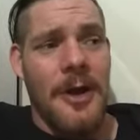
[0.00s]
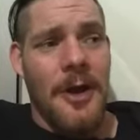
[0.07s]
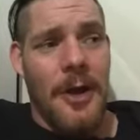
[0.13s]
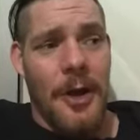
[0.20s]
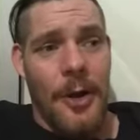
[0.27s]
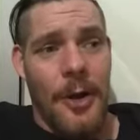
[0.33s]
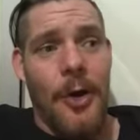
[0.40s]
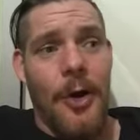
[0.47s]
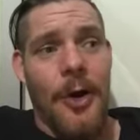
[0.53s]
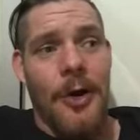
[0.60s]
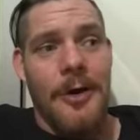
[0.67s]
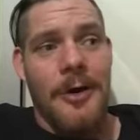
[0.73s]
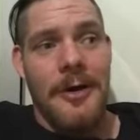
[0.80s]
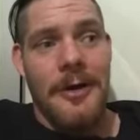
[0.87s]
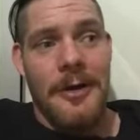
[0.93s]
a lot
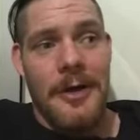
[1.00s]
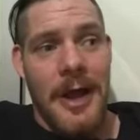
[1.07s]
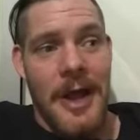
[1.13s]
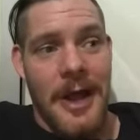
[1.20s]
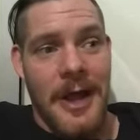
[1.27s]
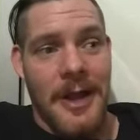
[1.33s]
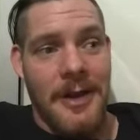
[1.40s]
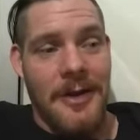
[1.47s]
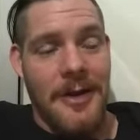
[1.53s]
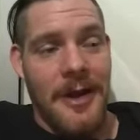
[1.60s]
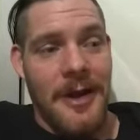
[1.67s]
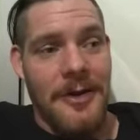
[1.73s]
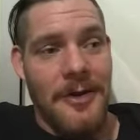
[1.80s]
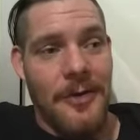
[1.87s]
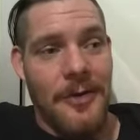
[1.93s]
and
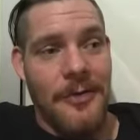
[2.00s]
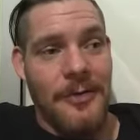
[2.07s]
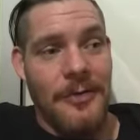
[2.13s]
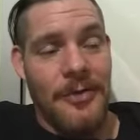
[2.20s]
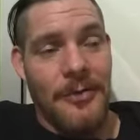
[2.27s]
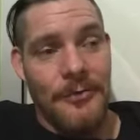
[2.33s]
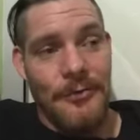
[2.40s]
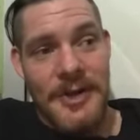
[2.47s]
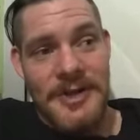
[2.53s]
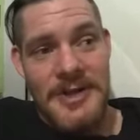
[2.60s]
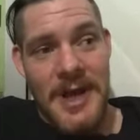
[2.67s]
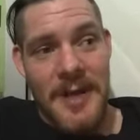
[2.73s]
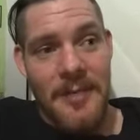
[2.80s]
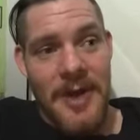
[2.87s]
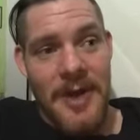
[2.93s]
the free
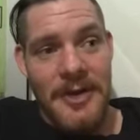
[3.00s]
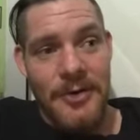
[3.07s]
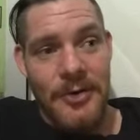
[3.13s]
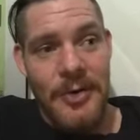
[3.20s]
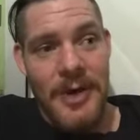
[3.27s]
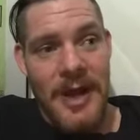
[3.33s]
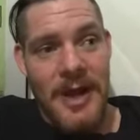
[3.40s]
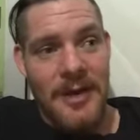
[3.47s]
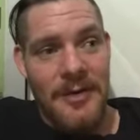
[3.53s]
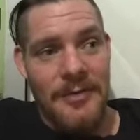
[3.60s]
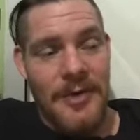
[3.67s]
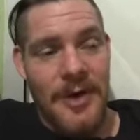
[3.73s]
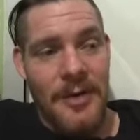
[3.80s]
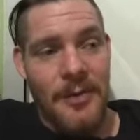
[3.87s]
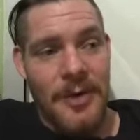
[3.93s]
time that I do have,
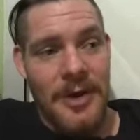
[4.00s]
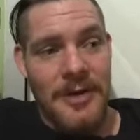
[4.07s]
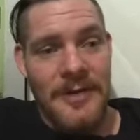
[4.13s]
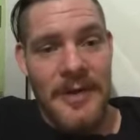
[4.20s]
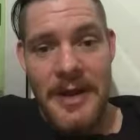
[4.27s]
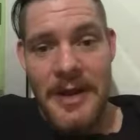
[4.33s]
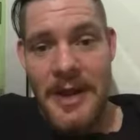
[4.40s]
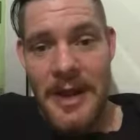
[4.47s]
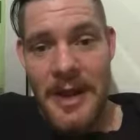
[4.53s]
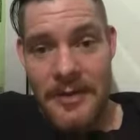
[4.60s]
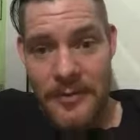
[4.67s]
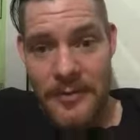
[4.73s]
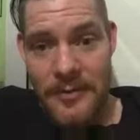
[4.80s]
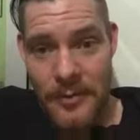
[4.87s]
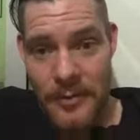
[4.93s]
I want to dedicate
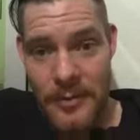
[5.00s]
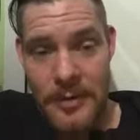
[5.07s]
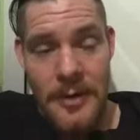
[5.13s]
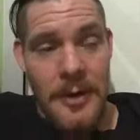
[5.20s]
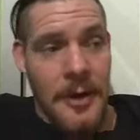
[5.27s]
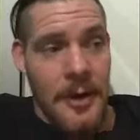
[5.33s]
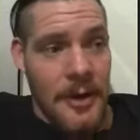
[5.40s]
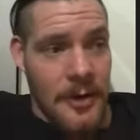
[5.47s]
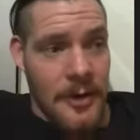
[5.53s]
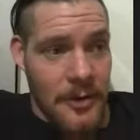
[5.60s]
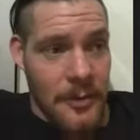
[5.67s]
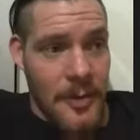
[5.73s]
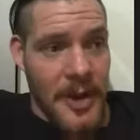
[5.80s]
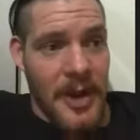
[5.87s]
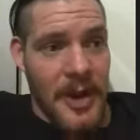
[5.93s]
to, you
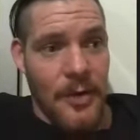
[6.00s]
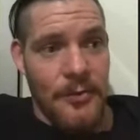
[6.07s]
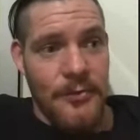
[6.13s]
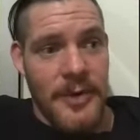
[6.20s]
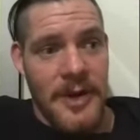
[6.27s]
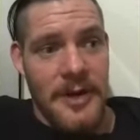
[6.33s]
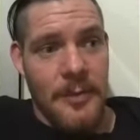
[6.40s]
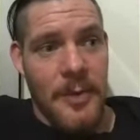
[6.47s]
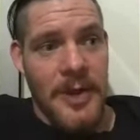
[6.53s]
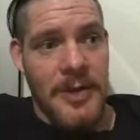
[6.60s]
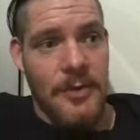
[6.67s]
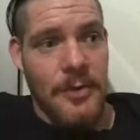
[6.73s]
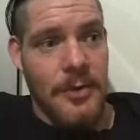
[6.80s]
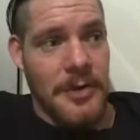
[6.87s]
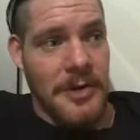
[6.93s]
know, my girlfriend and my
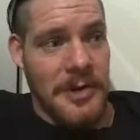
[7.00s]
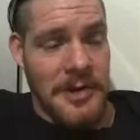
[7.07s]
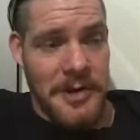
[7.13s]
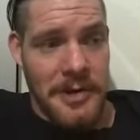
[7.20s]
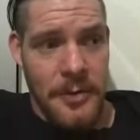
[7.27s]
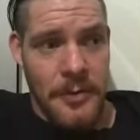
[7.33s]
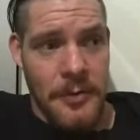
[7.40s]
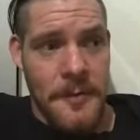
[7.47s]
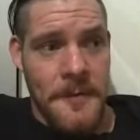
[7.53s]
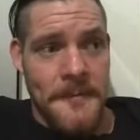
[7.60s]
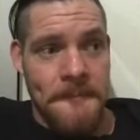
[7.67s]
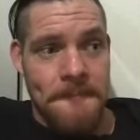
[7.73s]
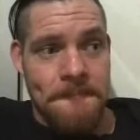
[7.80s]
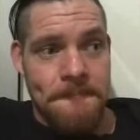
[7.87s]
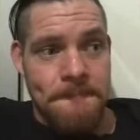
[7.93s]
daughters. So
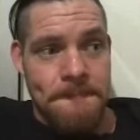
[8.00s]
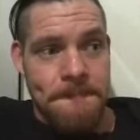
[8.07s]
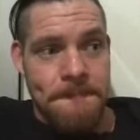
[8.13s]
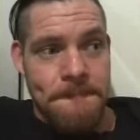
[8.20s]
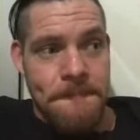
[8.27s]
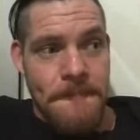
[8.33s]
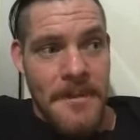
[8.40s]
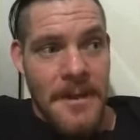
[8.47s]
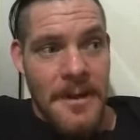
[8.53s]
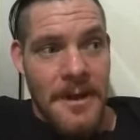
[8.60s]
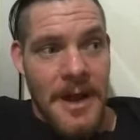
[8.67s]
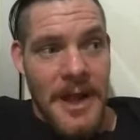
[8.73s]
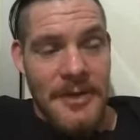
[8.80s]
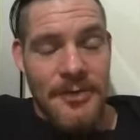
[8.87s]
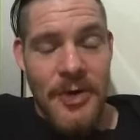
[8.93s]

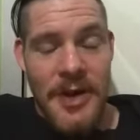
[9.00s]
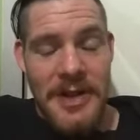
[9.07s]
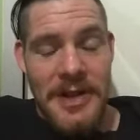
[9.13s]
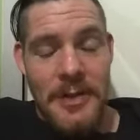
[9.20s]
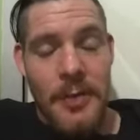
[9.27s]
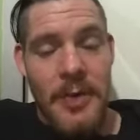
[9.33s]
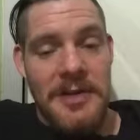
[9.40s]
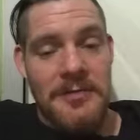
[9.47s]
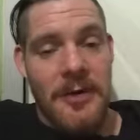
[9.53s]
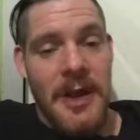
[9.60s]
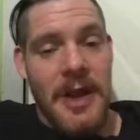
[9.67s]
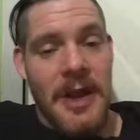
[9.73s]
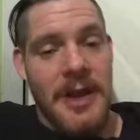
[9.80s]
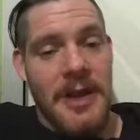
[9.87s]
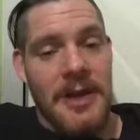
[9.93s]
I try and squeeze
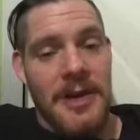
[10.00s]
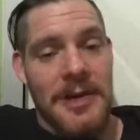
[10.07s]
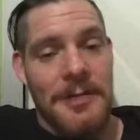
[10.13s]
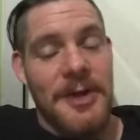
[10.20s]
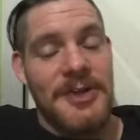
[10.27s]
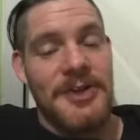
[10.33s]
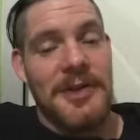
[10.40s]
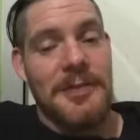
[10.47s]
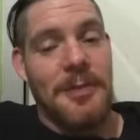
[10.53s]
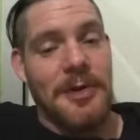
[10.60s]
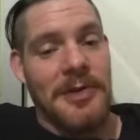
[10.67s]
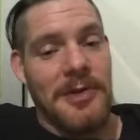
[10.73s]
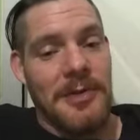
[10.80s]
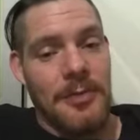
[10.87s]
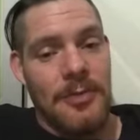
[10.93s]
writing in as much as
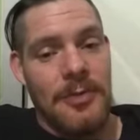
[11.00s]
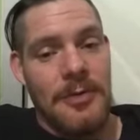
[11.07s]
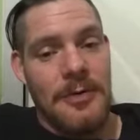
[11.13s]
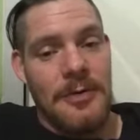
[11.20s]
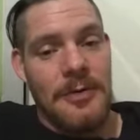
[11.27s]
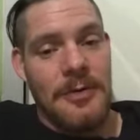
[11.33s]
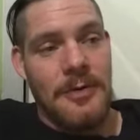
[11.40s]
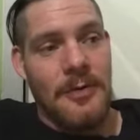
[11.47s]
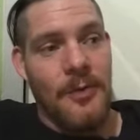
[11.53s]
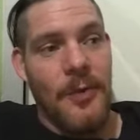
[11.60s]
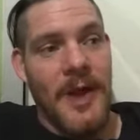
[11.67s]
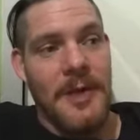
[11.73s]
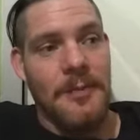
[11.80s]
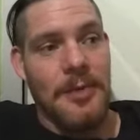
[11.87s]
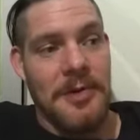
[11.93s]
possible
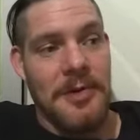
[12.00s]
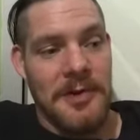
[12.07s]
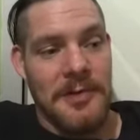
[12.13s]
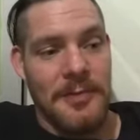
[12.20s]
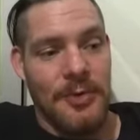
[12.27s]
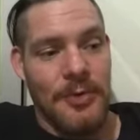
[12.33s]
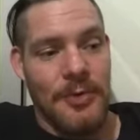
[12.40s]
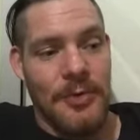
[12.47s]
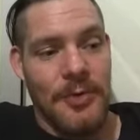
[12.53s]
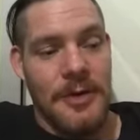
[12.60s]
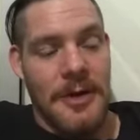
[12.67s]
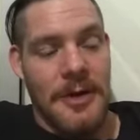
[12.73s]
when possible.